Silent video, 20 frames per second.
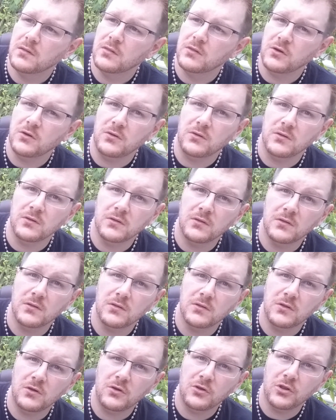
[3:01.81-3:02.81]
Little
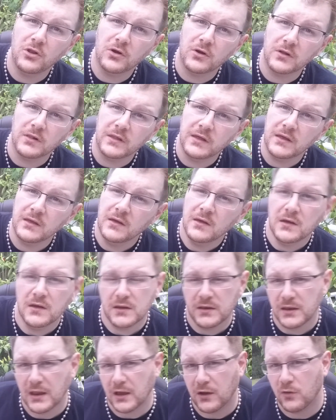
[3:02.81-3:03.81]
gnarly,
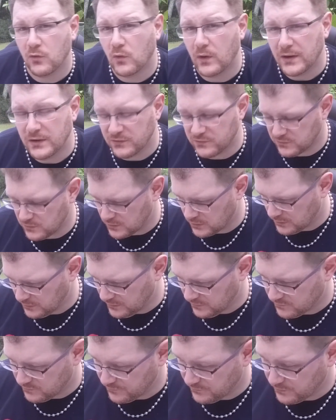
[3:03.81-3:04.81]
not quite as
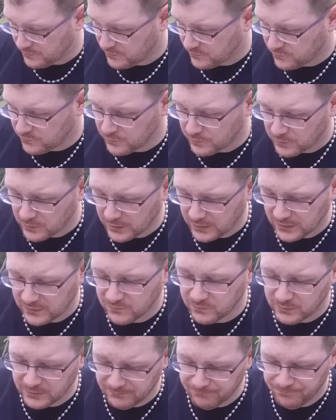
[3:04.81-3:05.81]
gnarly as the super
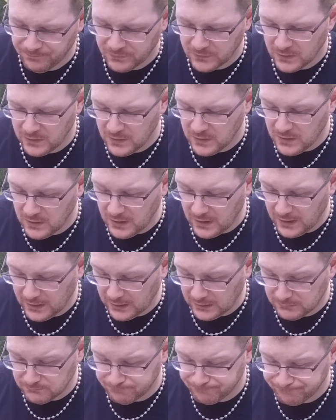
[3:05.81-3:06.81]
hots, but
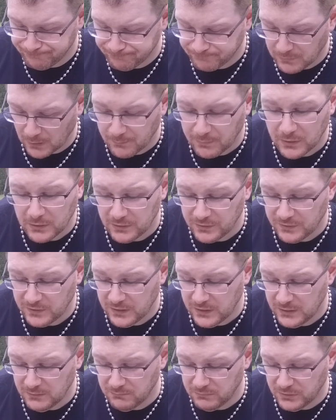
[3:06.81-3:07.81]
apparently the
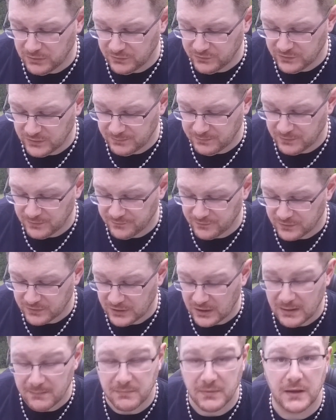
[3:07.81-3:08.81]
heat builds up over
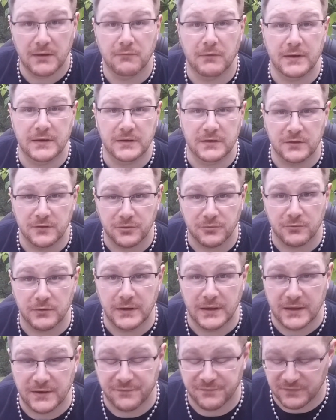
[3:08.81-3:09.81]
time. They rated a
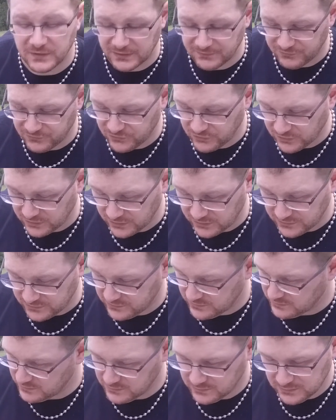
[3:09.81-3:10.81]
3 out of 5
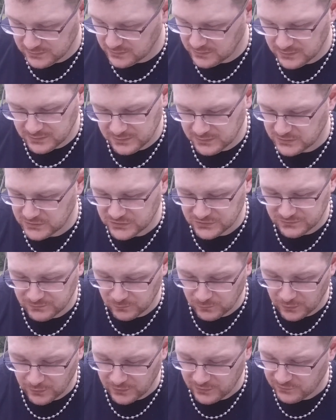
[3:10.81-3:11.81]
stars. Just
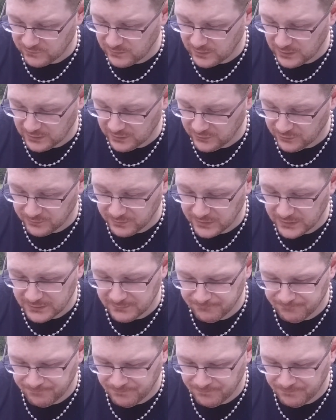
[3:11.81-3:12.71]
worries me a little bit.